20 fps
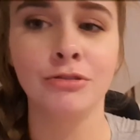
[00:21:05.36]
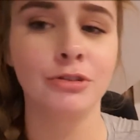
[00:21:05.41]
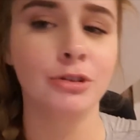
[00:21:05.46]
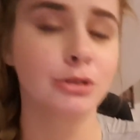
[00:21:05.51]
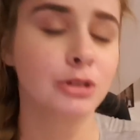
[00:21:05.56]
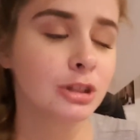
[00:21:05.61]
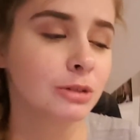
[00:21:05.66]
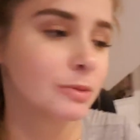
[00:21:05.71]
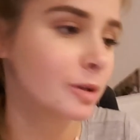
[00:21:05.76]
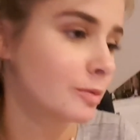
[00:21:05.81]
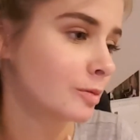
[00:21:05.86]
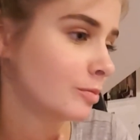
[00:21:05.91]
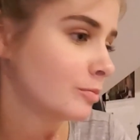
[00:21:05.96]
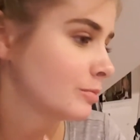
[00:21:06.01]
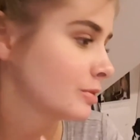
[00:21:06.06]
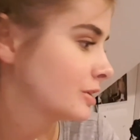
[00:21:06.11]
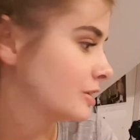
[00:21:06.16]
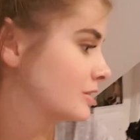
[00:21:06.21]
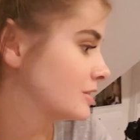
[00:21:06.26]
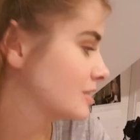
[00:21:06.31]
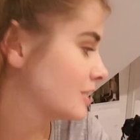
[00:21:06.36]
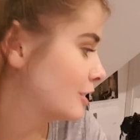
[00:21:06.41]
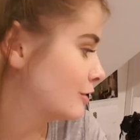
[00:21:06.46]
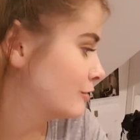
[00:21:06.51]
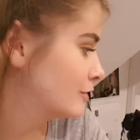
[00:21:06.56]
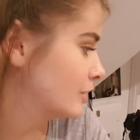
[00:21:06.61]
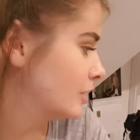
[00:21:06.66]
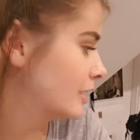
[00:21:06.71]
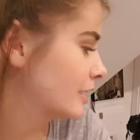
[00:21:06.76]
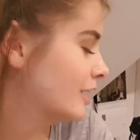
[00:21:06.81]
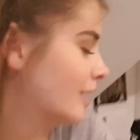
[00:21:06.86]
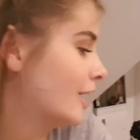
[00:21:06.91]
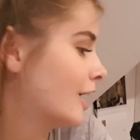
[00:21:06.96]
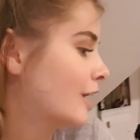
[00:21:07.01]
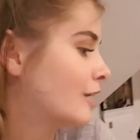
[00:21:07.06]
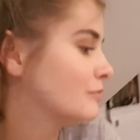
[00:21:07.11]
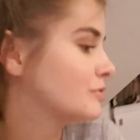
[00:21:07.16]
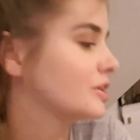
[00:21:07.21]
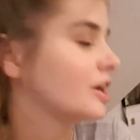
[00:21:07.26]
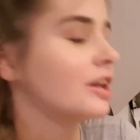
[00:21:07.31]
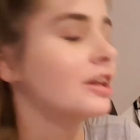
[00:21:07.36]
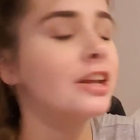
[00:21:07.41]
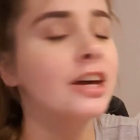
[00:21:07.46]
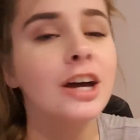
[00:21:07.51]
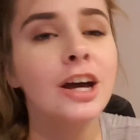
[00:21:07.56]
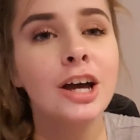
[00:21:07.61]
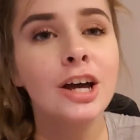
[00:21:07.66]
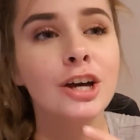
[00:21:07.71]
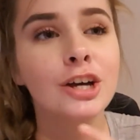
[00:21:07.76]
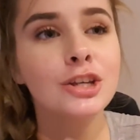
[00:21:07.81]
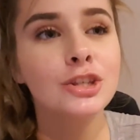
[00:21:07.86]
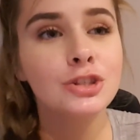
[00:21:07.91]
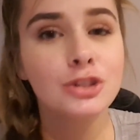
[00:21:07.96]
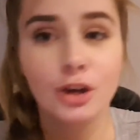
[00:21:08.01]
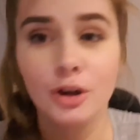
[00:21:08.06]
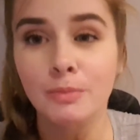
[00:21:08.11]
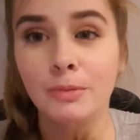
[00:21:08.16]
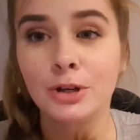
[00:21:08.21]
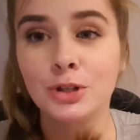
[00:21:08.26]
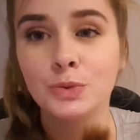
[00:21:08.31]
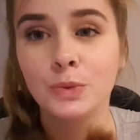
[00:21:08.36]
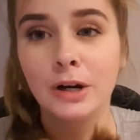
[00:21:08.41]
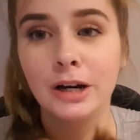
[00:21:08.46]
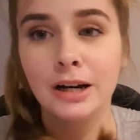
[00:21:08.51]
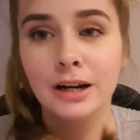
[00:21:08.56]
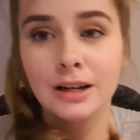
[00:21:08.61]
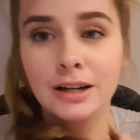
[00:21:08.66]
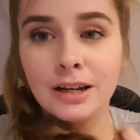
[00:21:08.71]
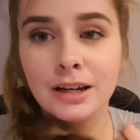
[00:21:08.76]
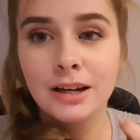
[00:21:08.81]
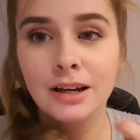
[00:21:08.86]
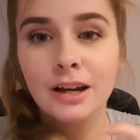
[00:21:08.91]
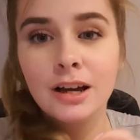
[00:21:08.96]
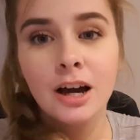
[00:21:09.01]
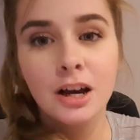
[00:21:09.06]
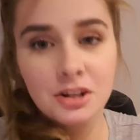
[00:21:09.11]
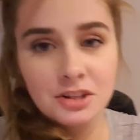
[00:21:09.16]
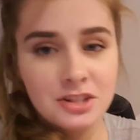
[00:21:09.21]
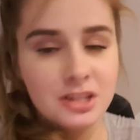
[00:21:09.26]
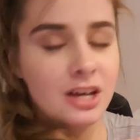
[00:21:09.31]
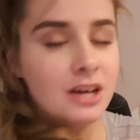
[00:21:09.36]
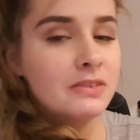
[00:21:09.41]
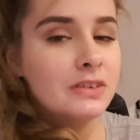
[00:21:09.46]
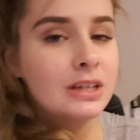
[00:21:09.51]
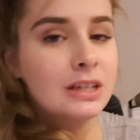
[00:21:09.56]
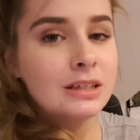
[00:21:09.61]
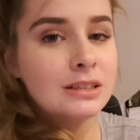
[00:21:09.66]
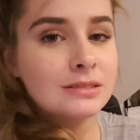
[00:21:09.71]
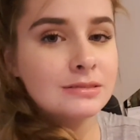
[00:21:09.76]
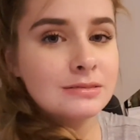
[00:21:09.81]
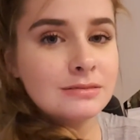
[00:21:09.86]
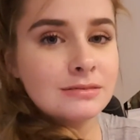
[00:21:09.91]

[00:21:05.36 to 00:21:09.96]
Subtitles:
food at the moment, because I feel like I have done so much work, I deserve it.